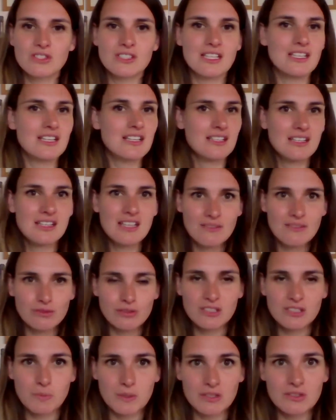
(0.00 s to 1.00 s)
they never
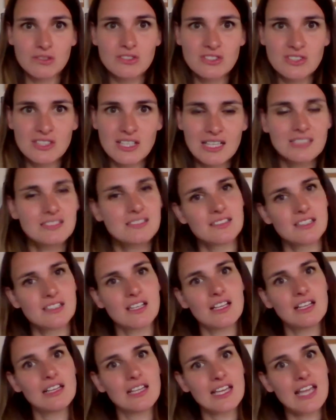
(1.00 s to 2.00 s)
experienced that,
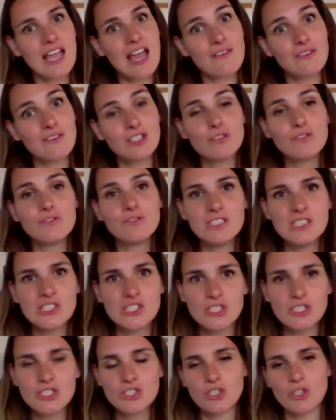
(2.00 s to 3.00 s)
like having a
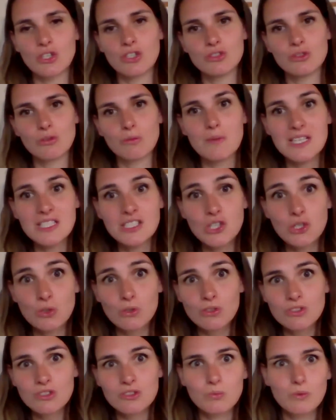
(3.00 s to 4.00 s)
vintage on your main
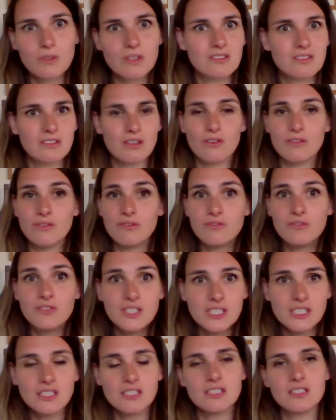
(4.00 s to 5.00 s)
course with a
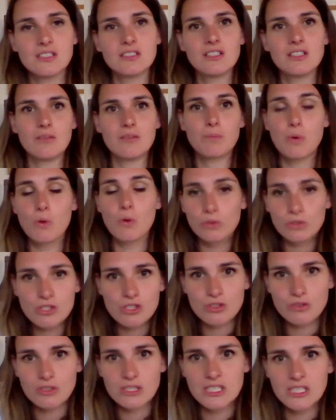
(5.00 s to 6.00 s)
veal,
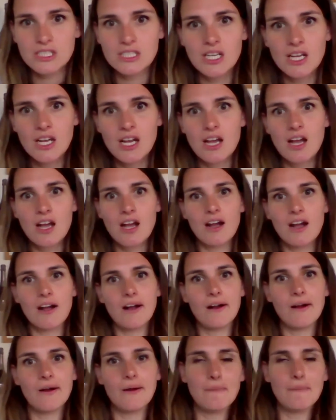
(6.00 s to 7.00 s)
poultry.
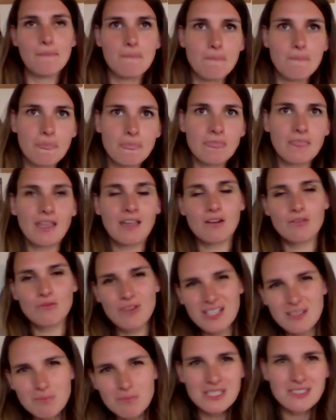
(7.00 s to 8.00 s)

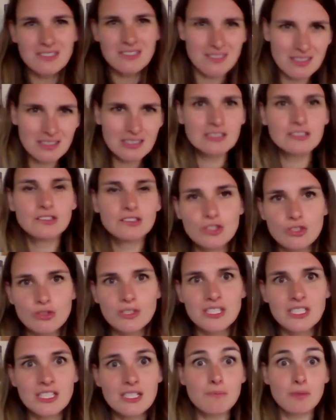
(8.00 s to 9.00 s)
Red meat is a little
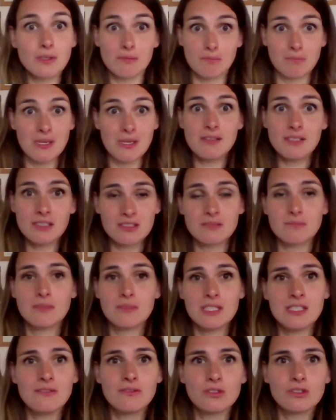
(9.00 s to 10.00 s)
tricky, but
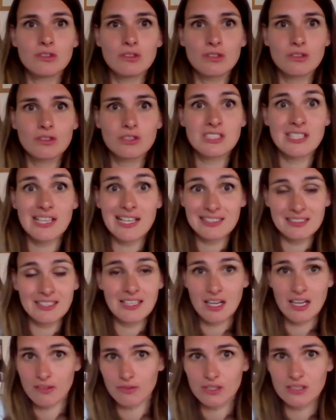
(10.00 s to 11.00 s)
even a
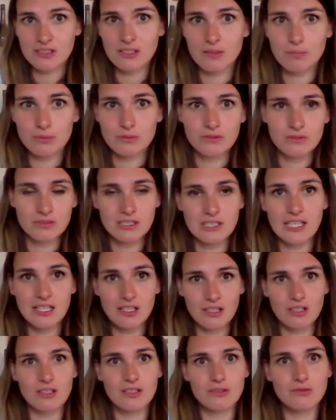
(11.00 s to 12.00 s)
tartare, for example, like
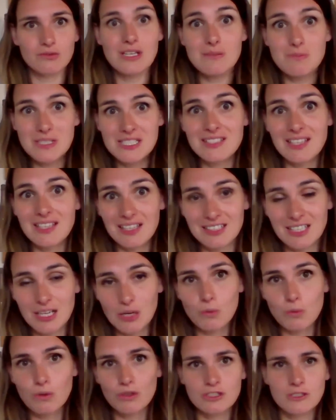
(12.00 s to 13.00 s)
a red meat tartare
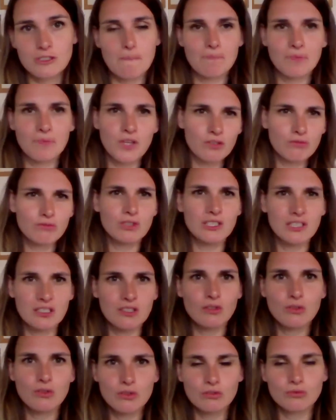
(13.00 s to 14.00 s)
works. Not really
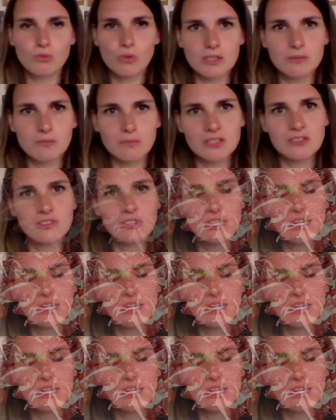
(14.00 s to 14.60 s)
the cooked one, but